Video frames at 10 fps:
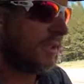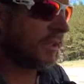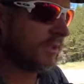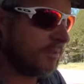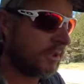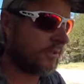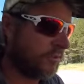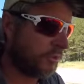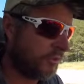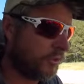
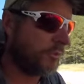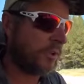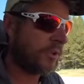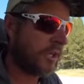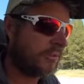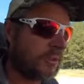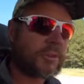unbelievable, super grateful,